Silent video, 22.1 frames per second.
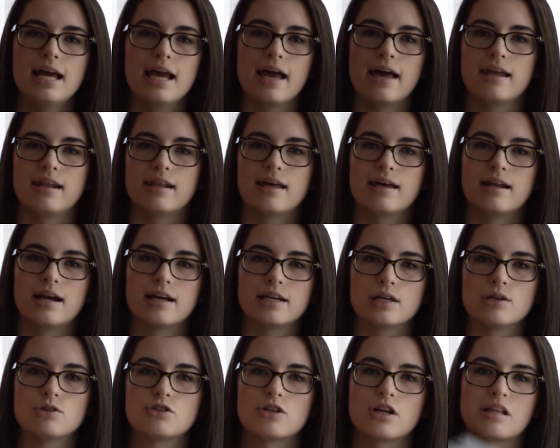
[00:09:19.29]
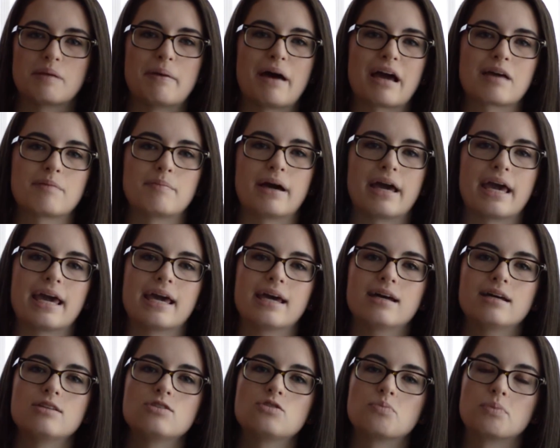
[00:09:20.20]
and then I used it on the back of my
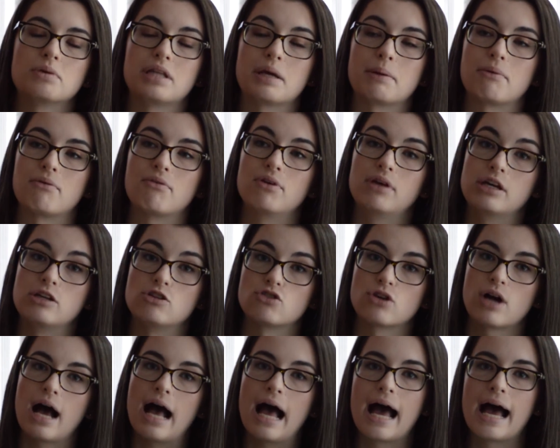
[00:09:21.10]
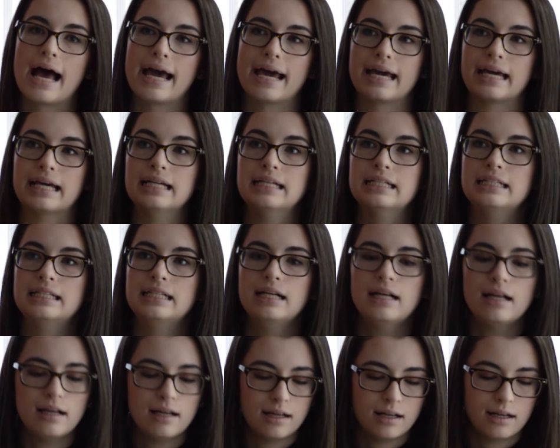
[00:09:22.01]
hands when they were really dry.
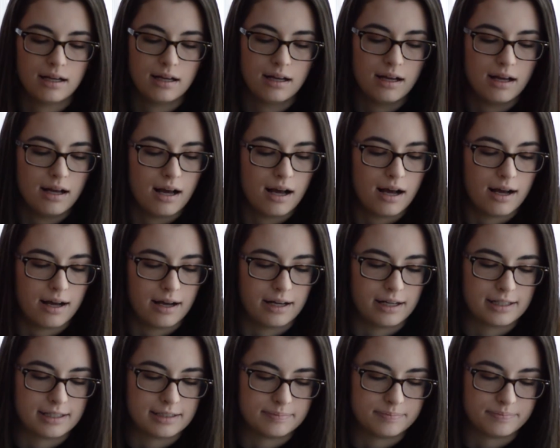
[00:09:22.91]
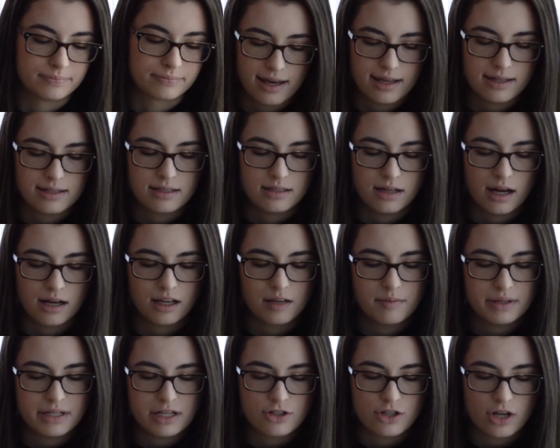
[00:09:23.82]
It's not
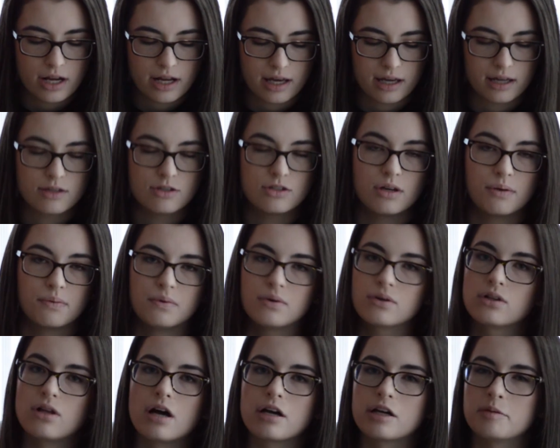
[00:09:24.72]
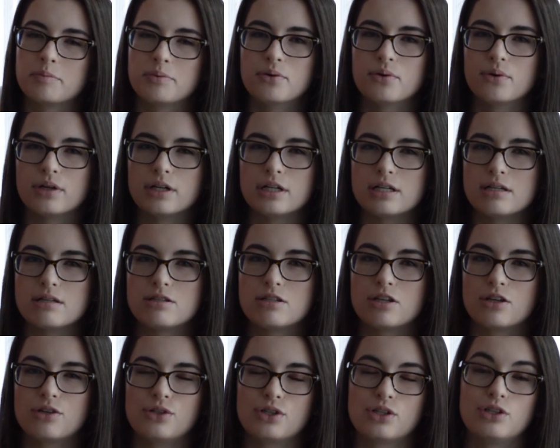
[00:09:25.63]
comedogenic, so it won't clog your pores,
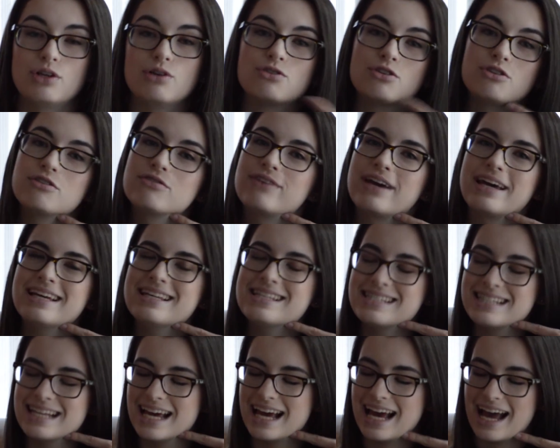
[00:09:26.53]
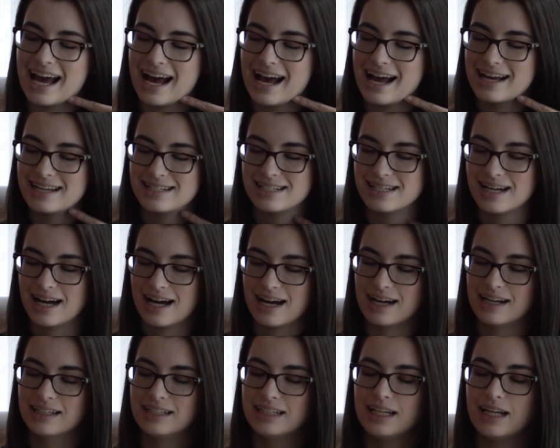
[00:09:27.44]
so you can use it on your face, and
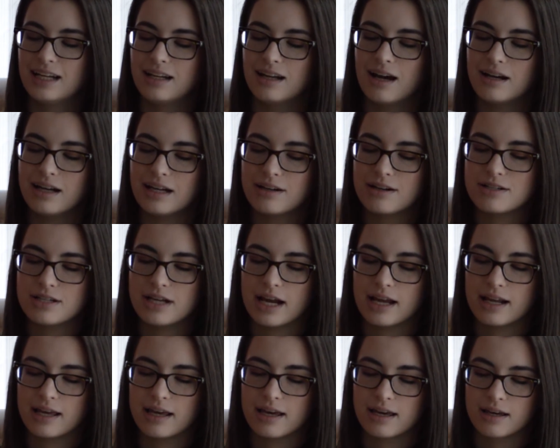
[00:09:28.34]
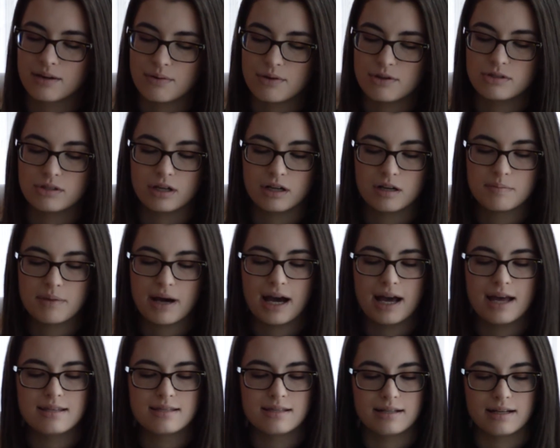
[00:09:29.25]
non-irritating with
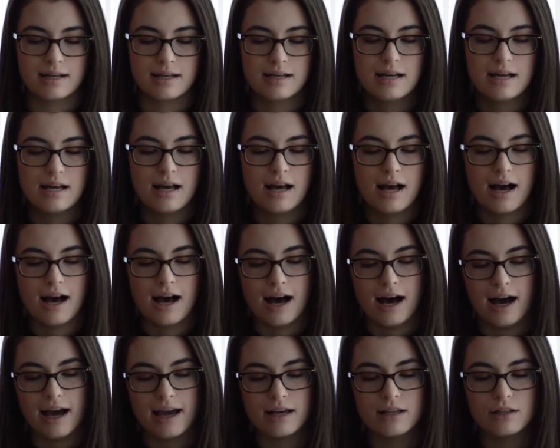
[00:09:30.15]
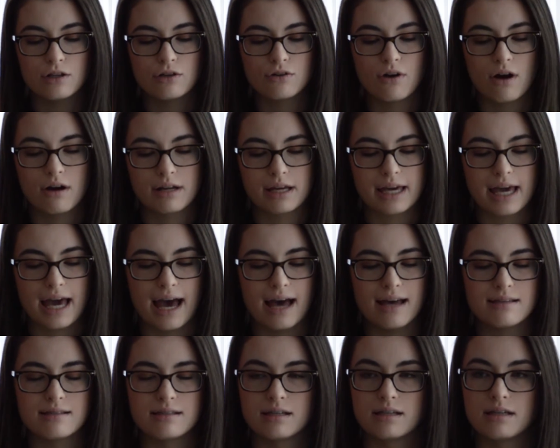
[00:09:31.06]
ceramides and hyaluronic
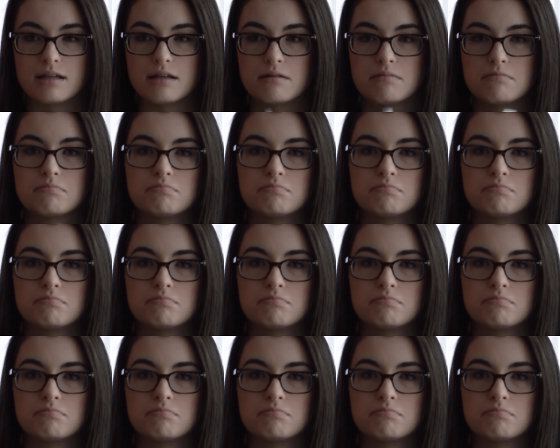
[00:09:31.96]
acid.